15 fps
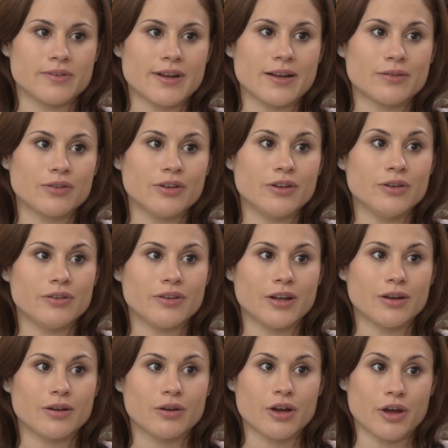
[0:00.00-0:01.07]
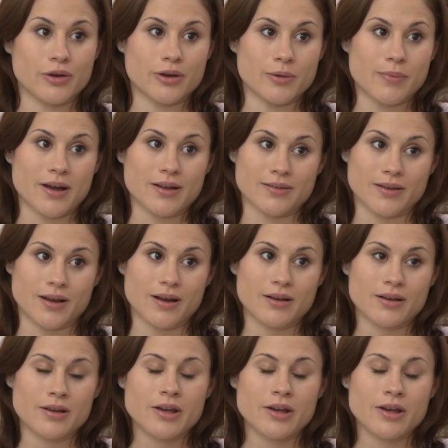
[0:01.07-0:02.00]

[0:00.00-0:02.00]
down to using cocoa butter